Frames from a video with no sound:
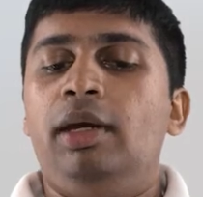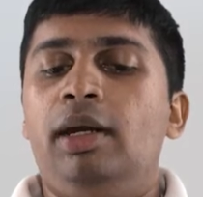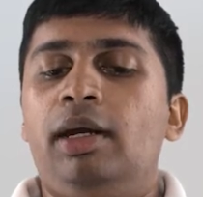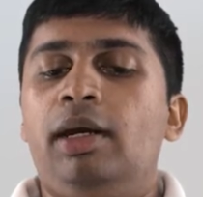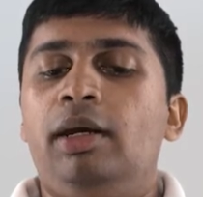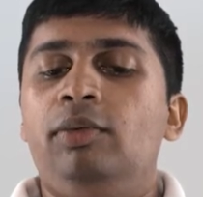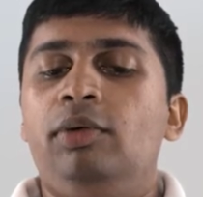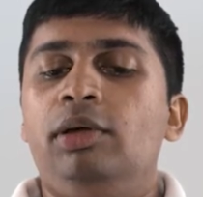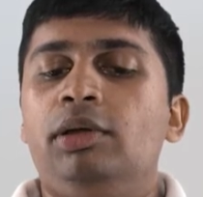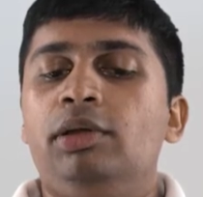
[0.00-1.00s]
and I
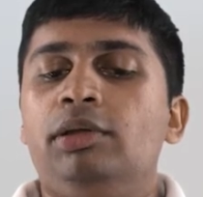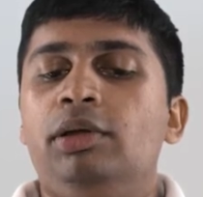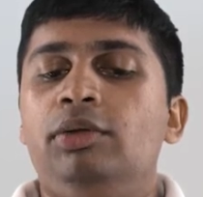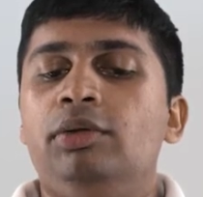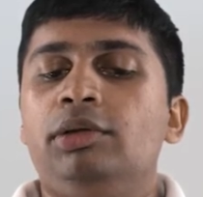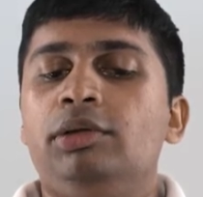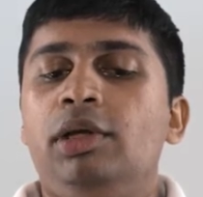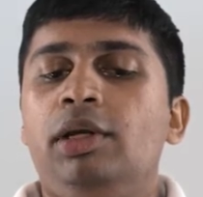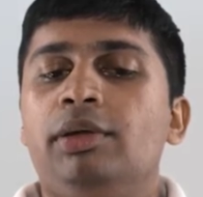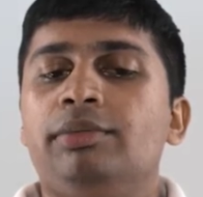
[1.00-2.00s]
convert this into a
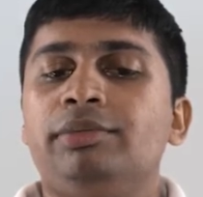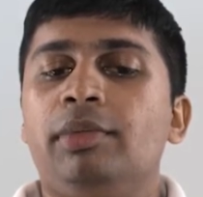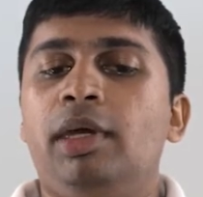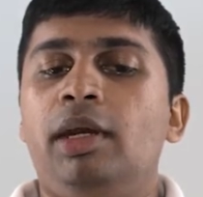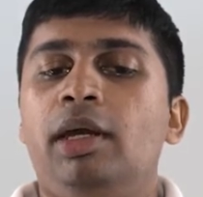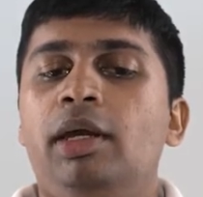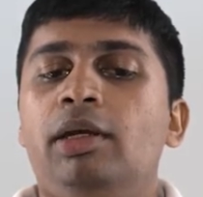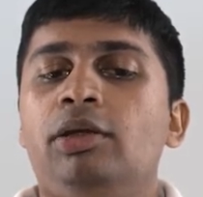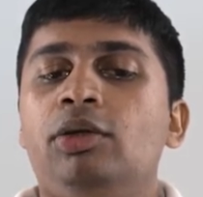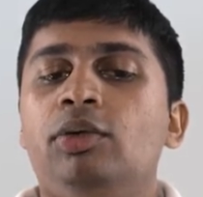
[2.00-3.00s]
string and
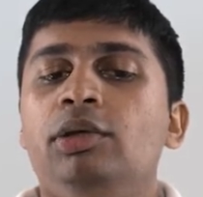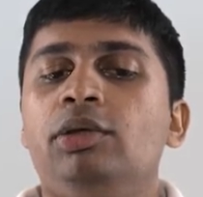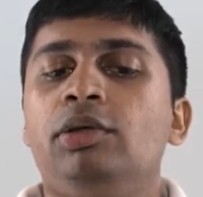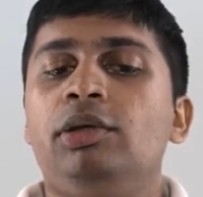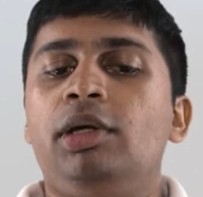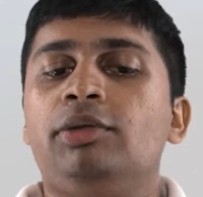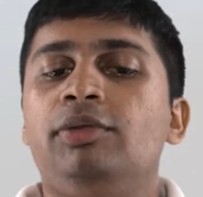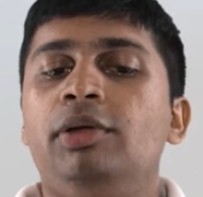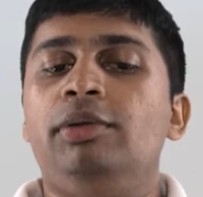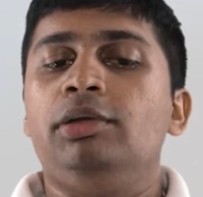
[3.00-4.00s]
I show this on the text field.